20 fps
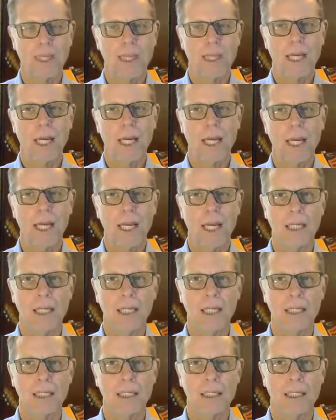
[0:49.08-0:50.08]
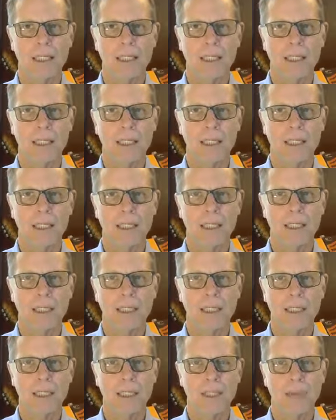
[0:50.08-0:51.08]
And
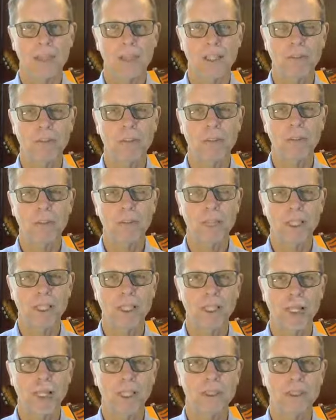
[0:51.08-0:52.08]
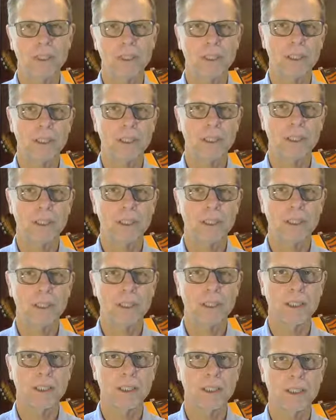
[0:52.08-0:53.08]
the way the formula goes is
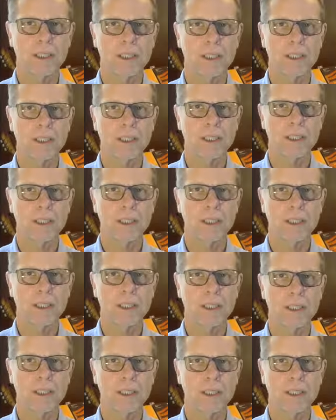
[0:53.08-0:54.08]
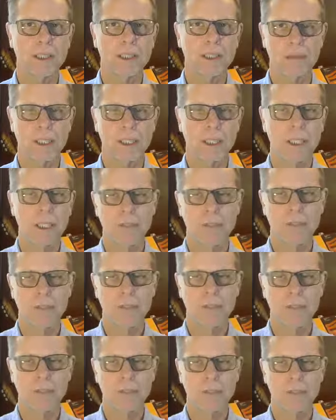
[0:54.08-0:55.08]
when there is greed, ignorance, and
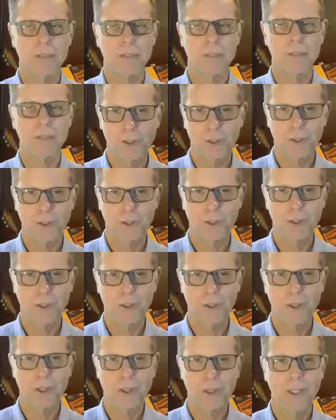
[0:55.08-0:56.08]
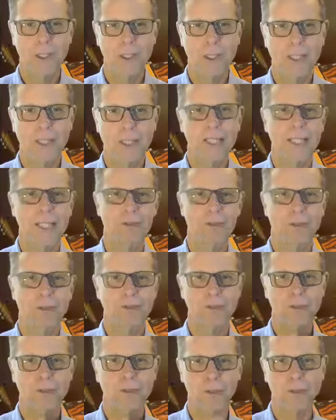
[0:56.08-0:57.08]
hatred, being the second truth, there is the
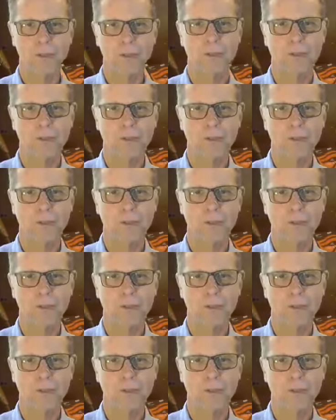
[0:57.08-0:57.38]
first truth.